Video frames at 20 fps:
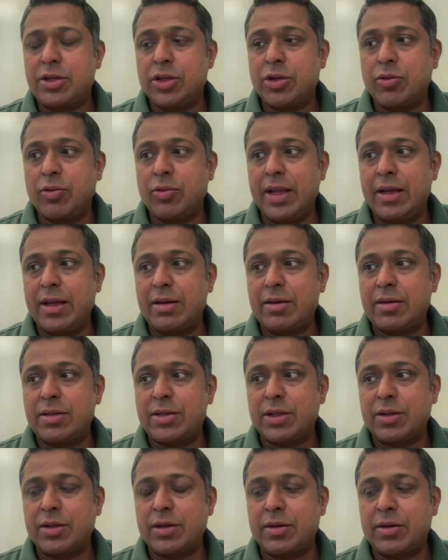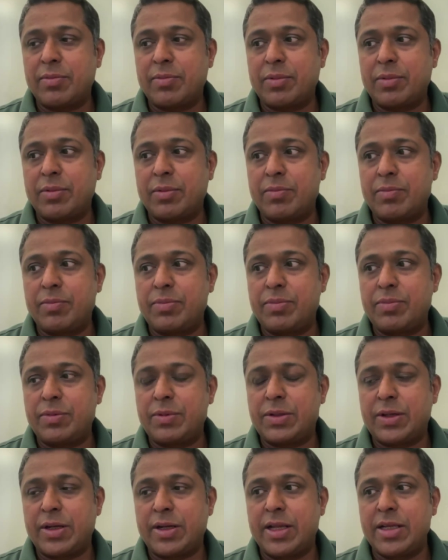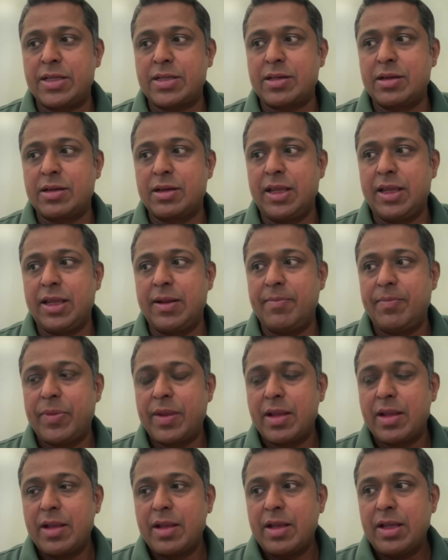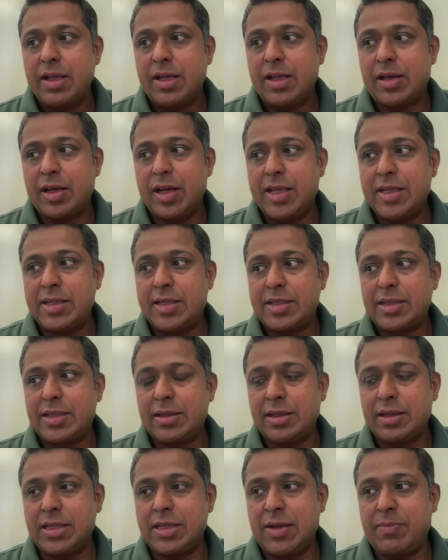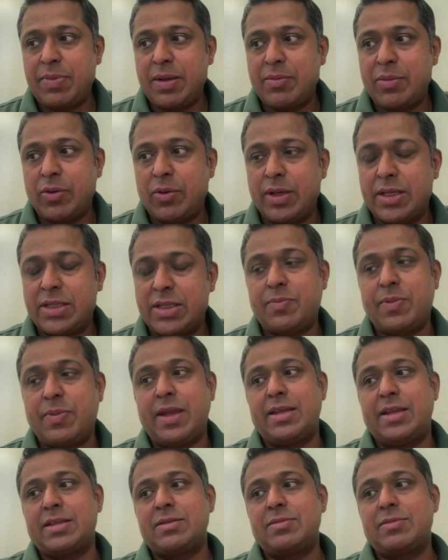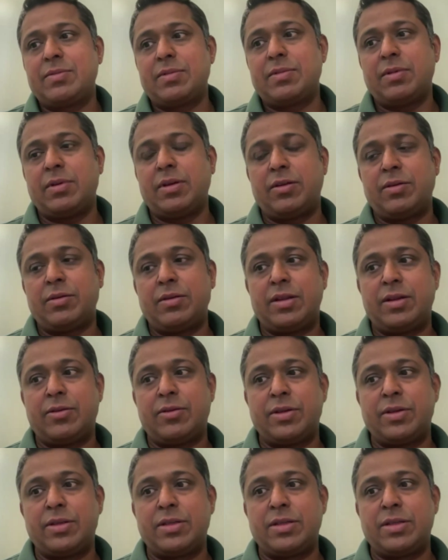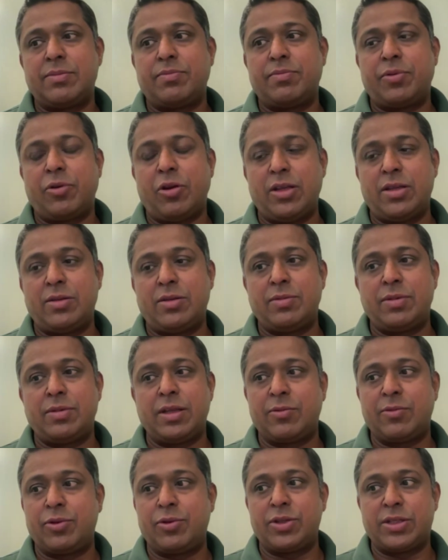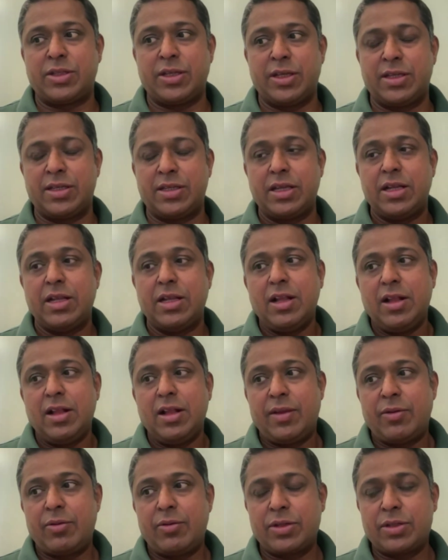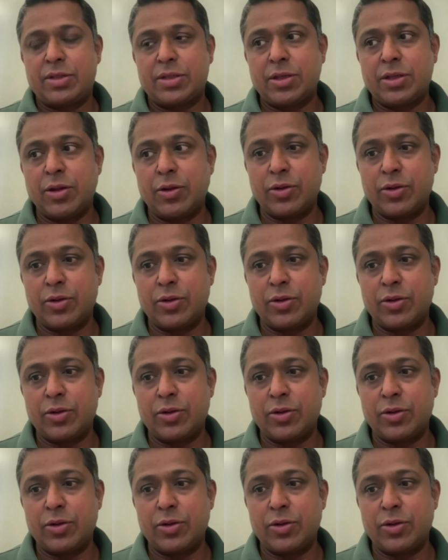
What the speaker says: do it. So there are traditionally, at least in the JPMOS space, there was a process, it was just, there was